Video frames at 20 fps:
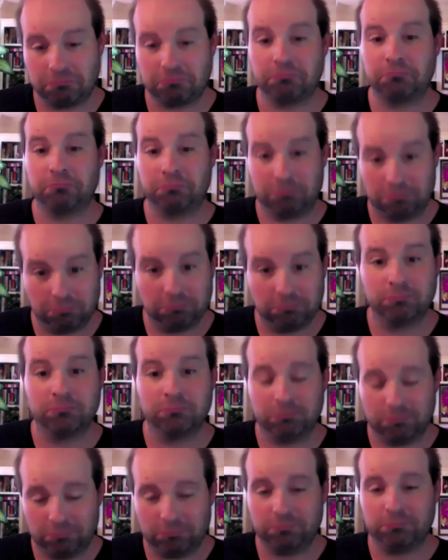
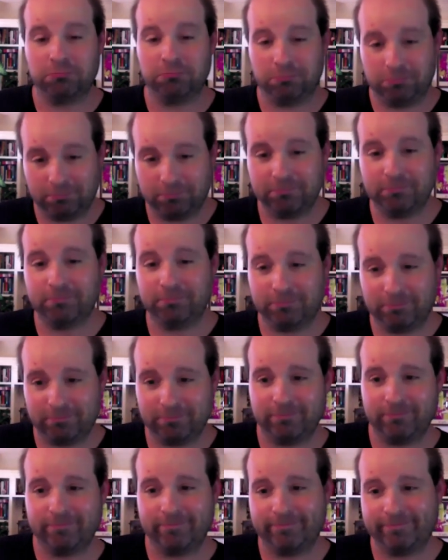
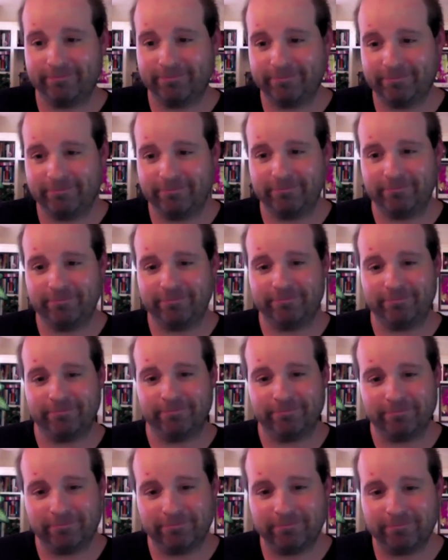
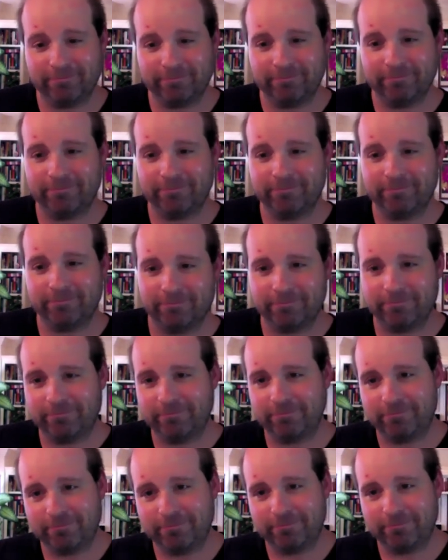
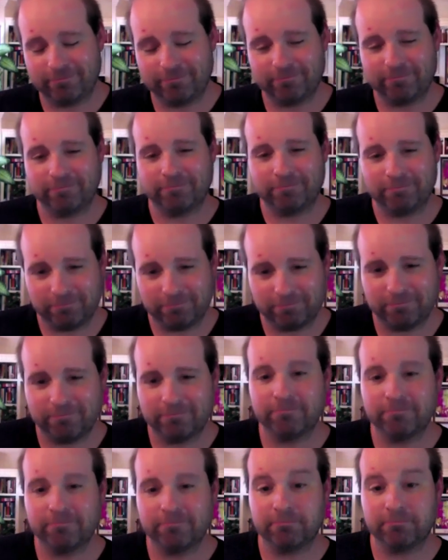
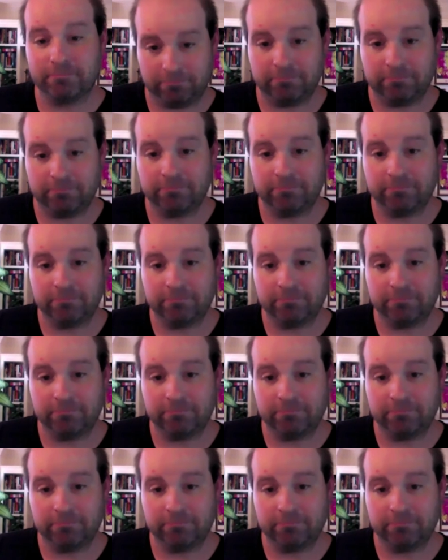The person shown says nothing.